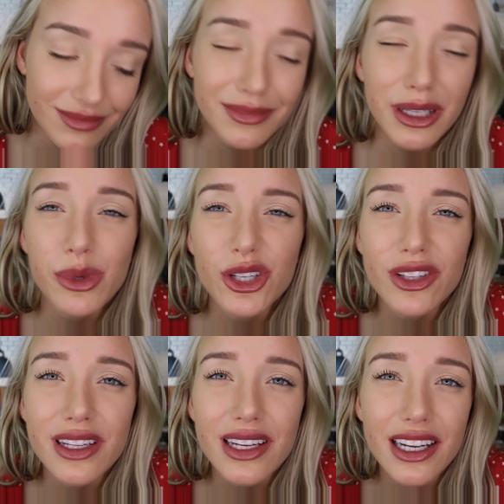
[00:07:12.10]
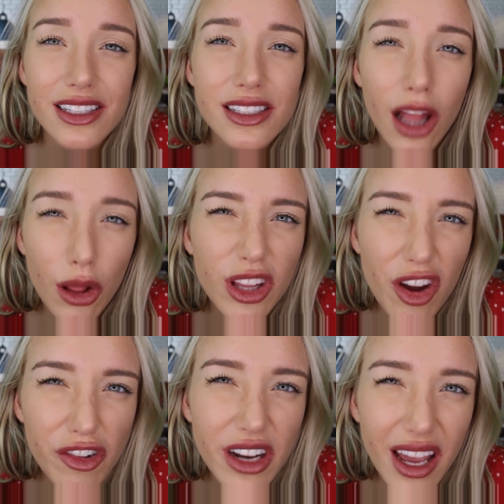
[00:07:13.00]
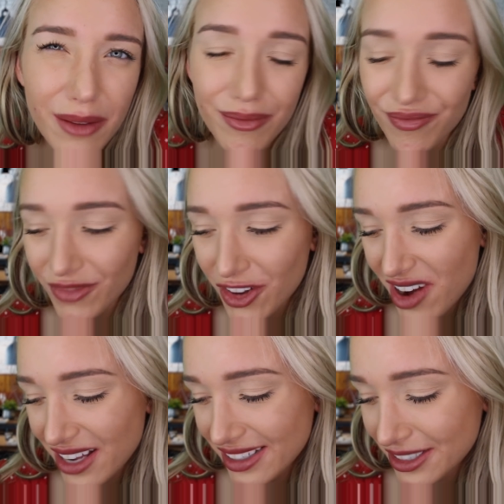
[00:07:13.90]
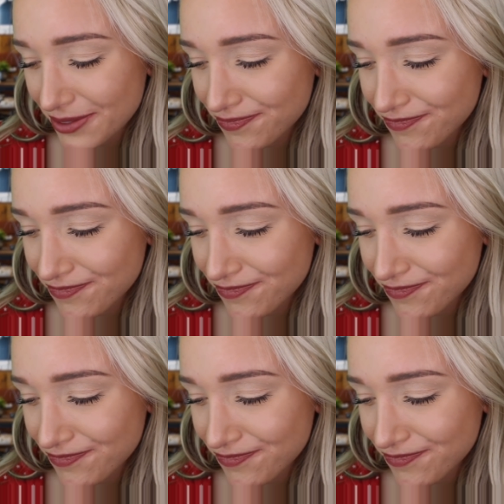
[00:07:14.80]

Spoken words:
maybe do that kind of slowly over time, alright?